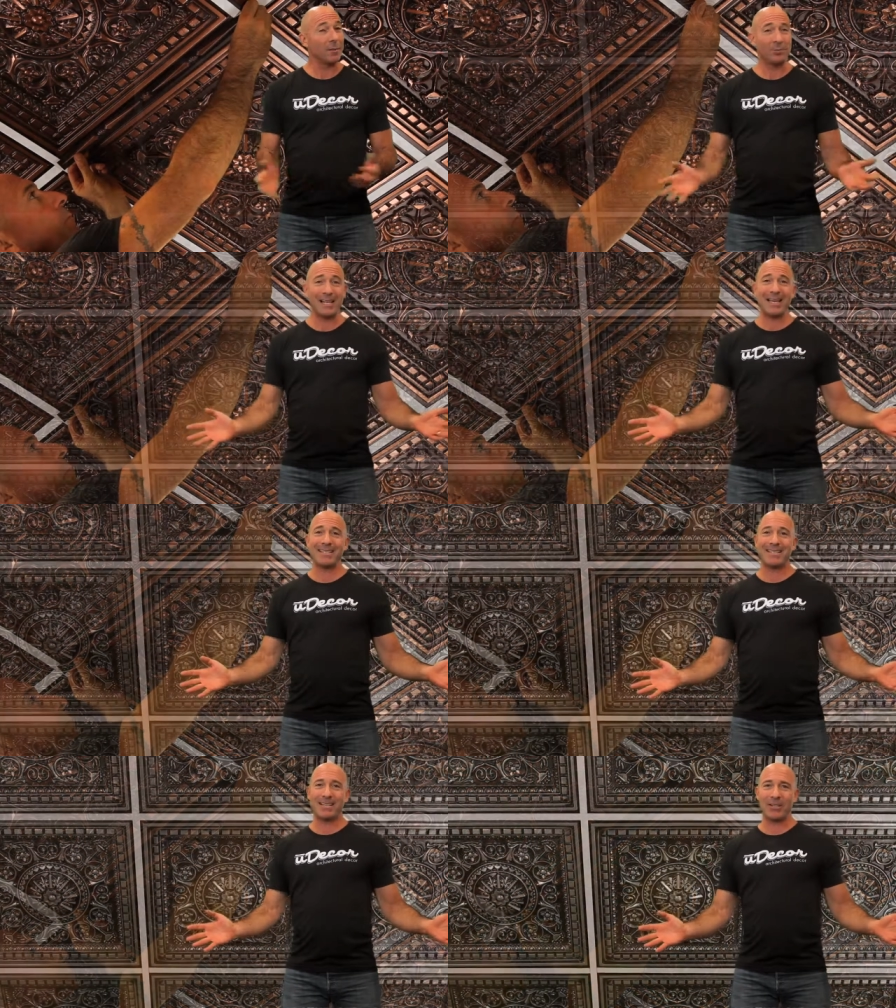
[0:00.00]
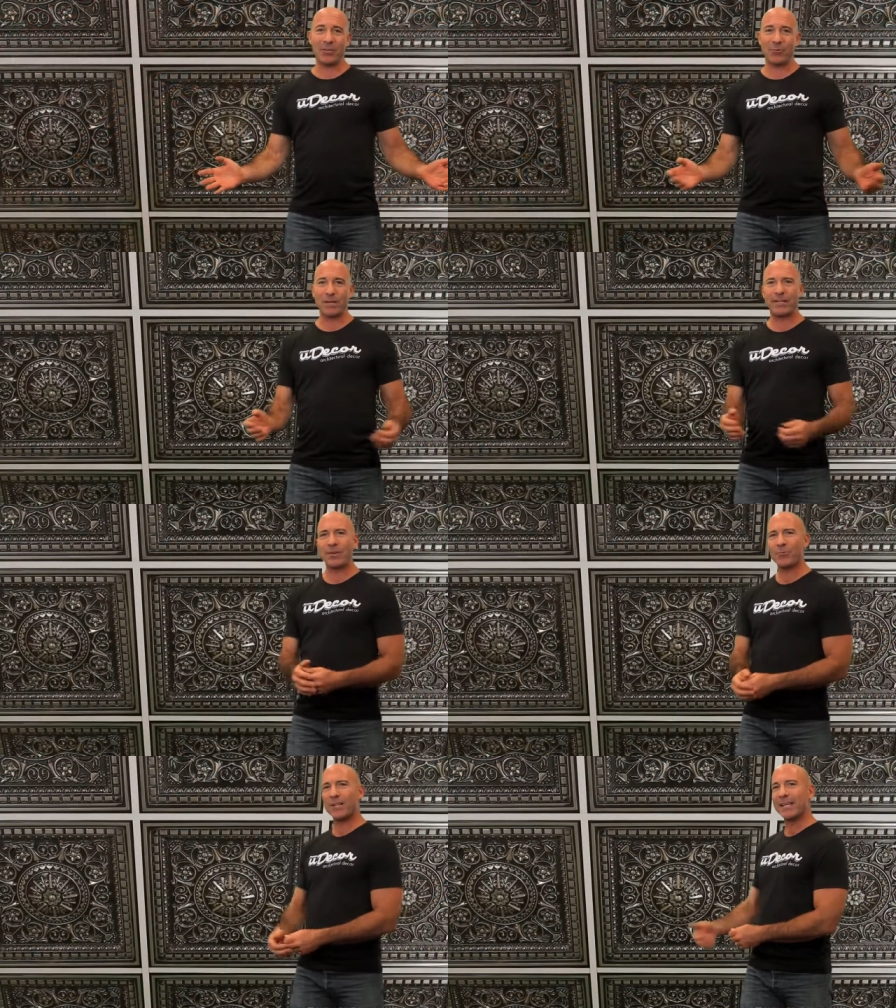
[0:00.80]
A plain ceiling
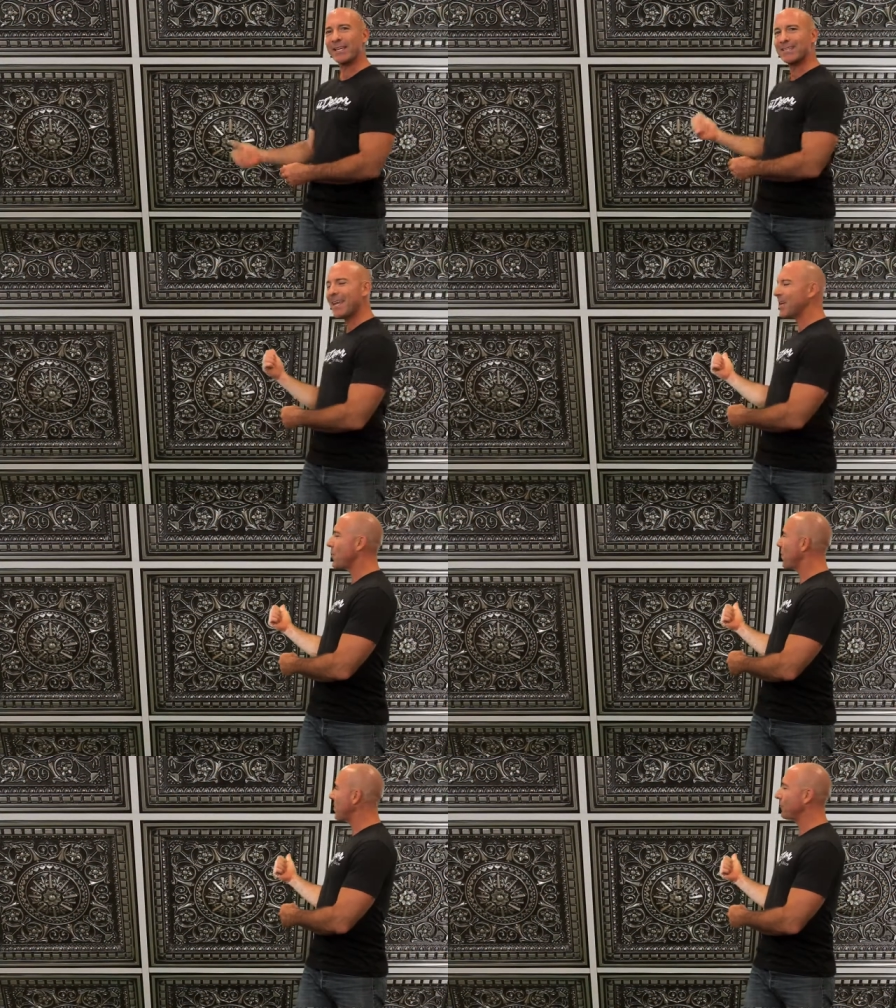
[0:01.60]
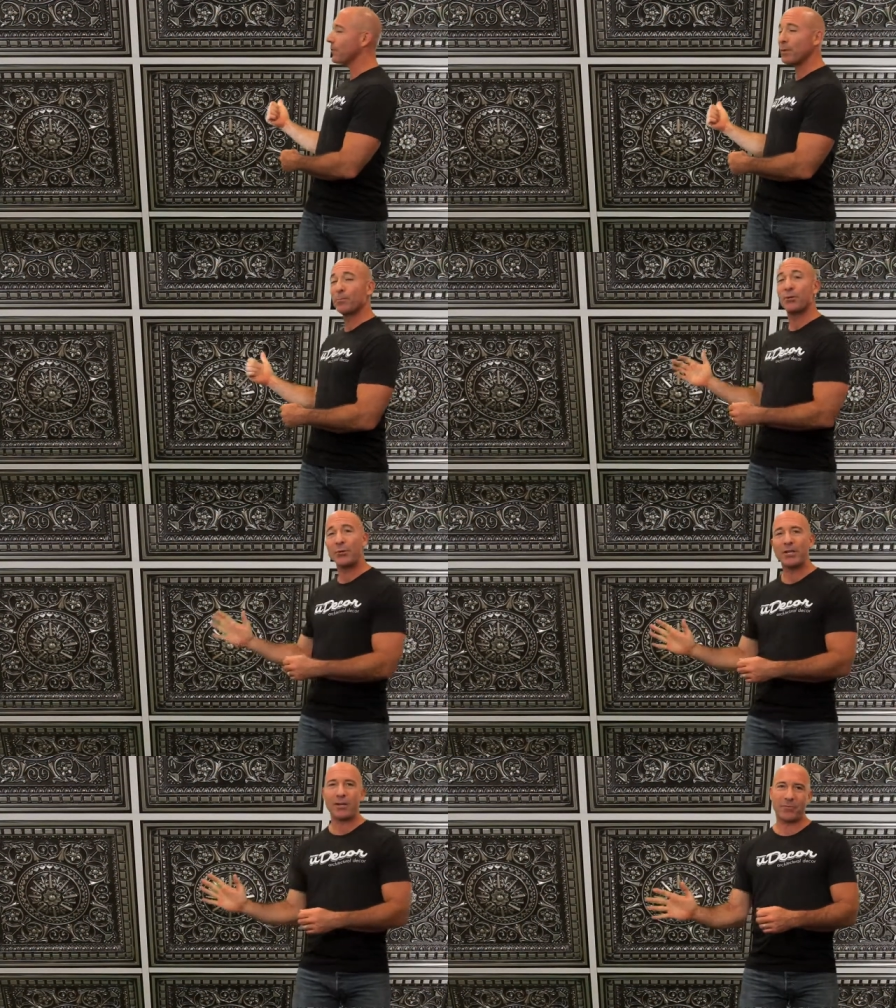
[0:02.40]
grid can really take away from the
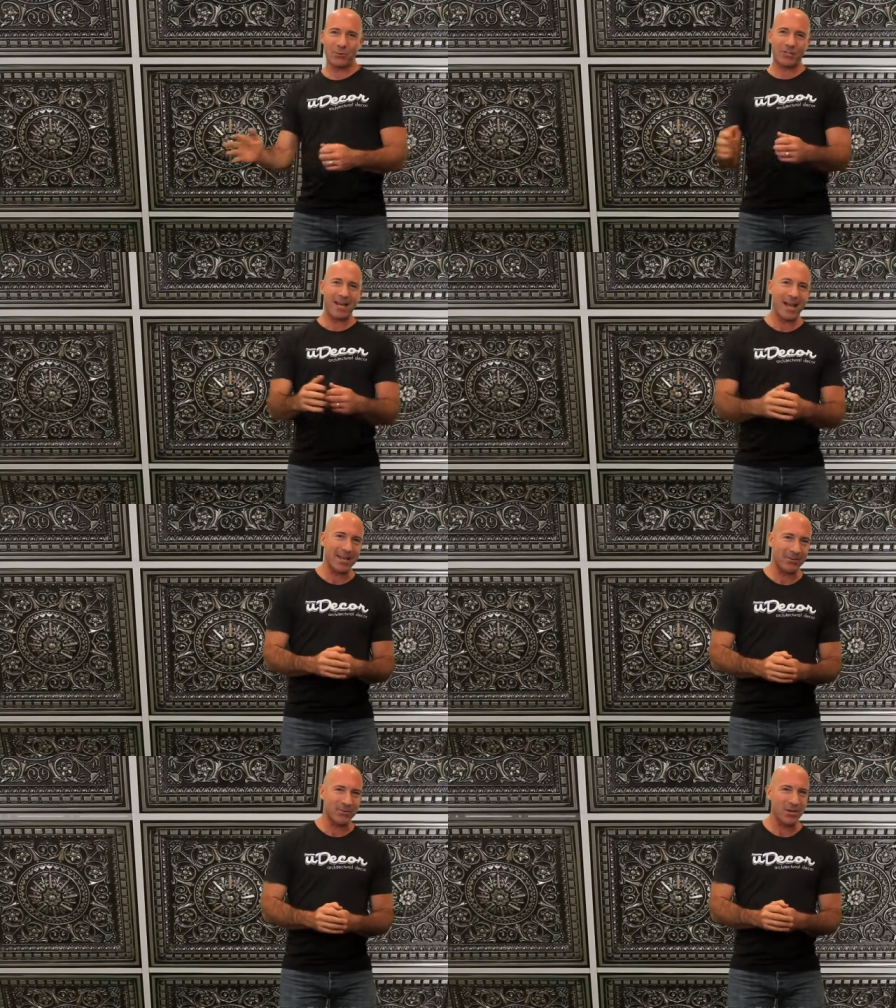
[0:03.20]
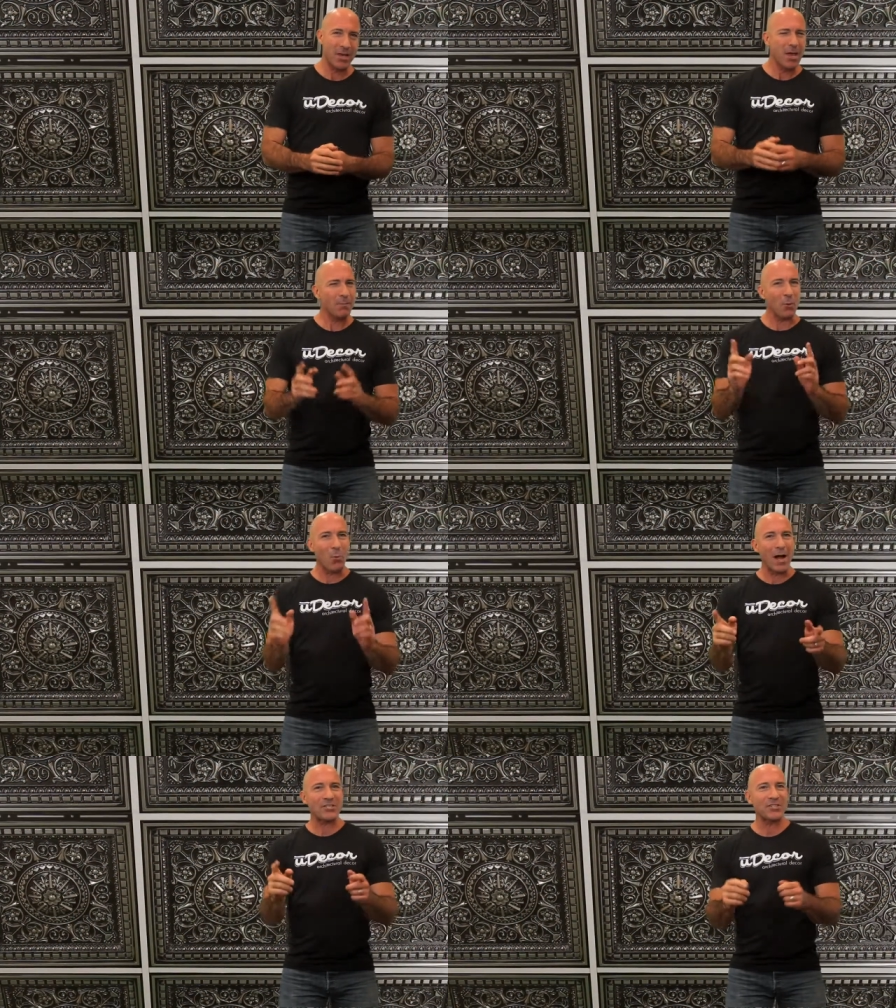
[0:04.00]
beauty of your tiles,
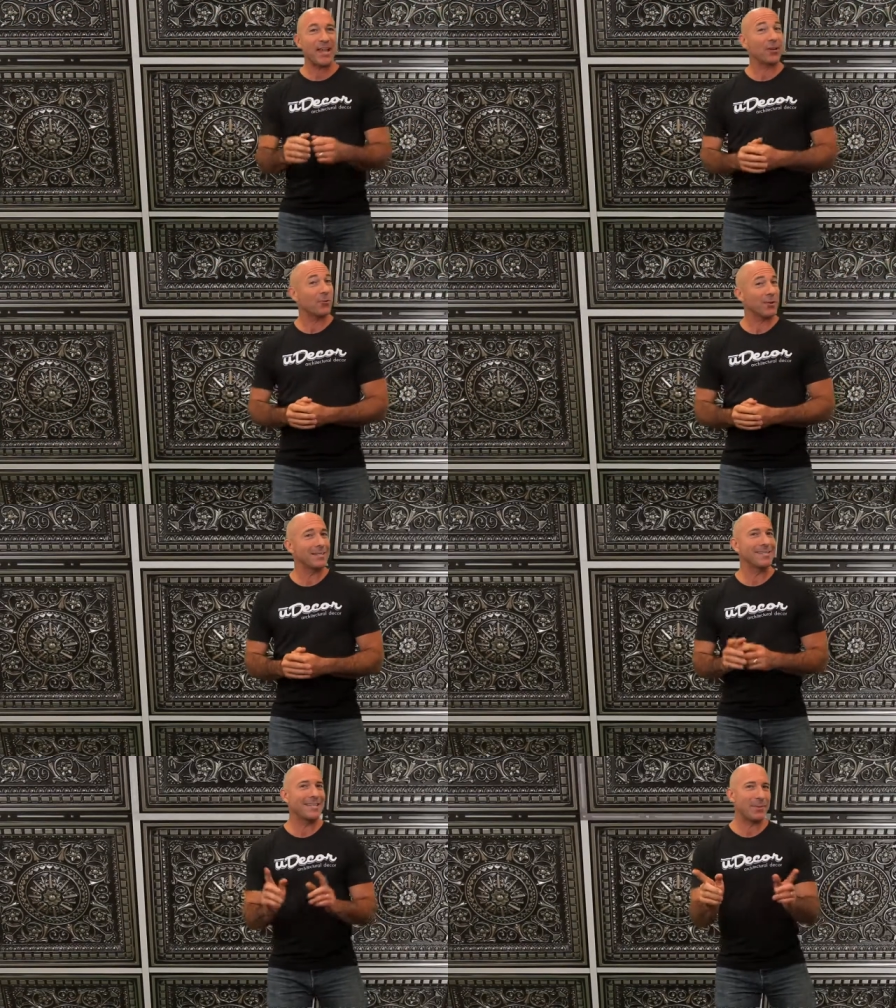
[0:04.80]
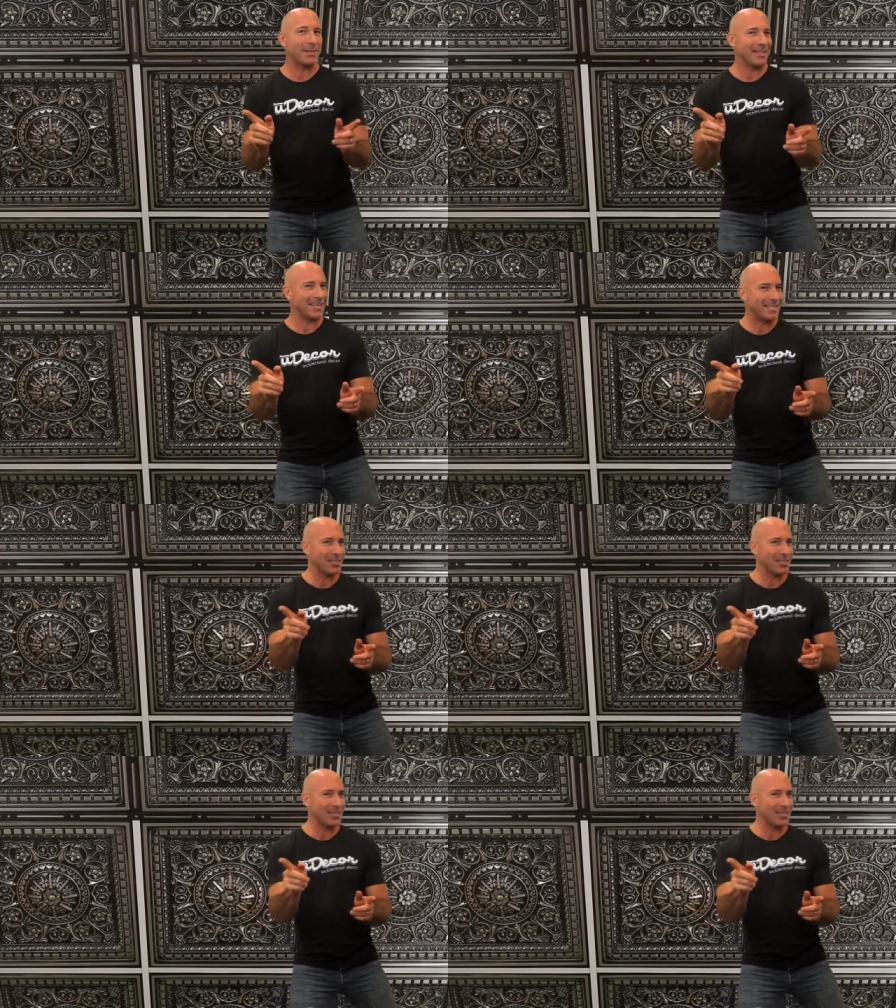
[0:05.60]
but watch that grid seemingly